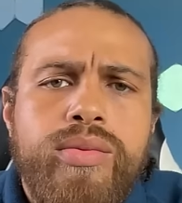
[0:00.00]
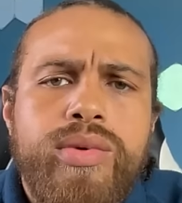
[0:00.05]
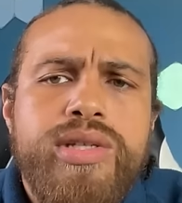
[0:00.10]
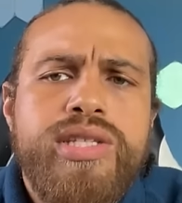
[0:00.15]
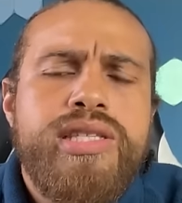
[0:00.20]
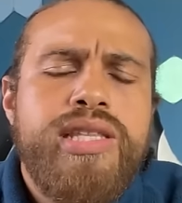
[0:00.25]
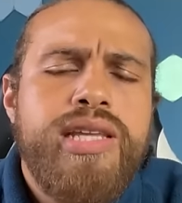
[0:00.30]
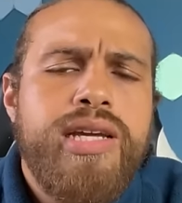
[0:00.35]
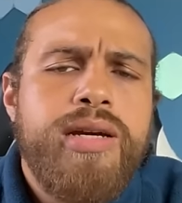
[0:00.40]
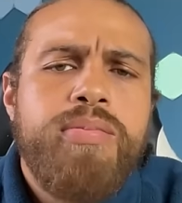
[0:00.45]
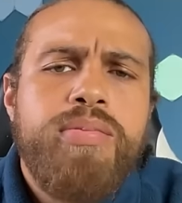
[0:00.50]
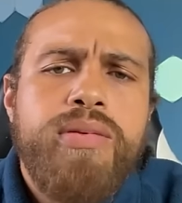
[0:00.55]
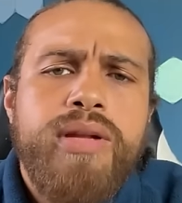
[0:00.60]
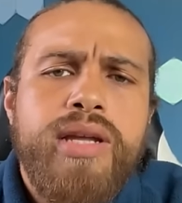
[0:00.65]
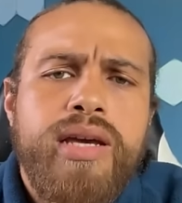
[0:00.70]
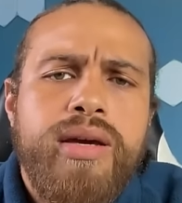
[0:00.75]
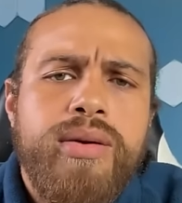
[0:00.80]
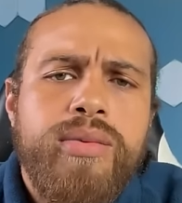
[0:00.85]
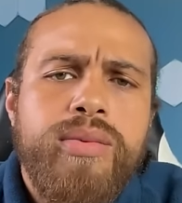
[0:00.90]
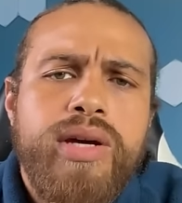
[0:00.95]
What's their
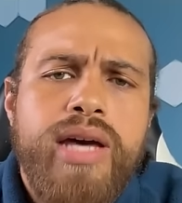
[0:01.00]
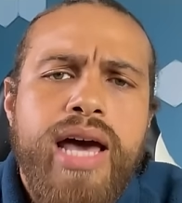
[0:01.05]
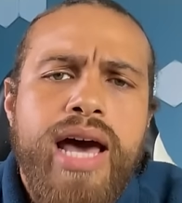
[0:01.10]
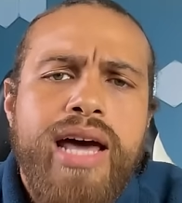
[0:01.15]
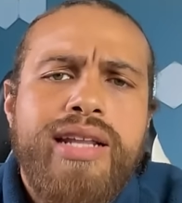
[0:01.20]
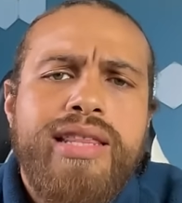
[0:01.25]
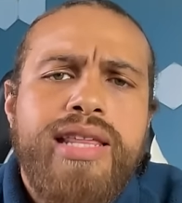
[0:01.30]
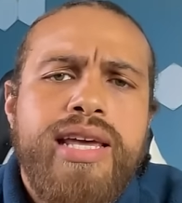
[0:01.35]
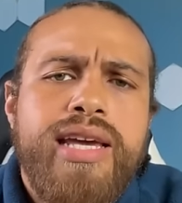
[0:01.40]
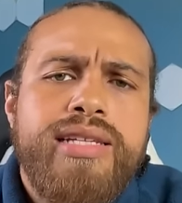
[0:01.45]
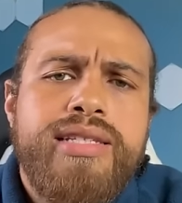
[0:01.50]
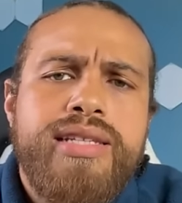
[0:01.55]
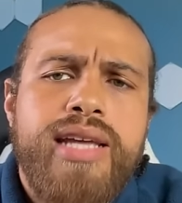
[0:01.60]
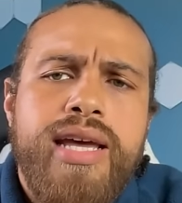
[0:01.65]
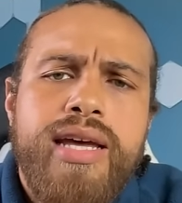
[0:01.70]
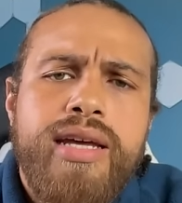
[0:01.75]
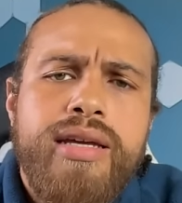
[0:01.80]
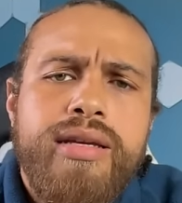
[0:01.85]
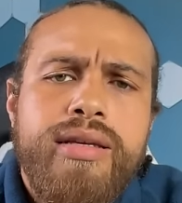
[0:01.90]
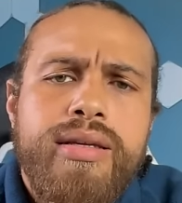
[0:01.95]
plan? What how do they
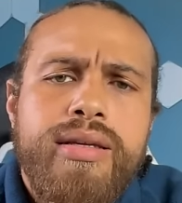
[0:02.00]
attack?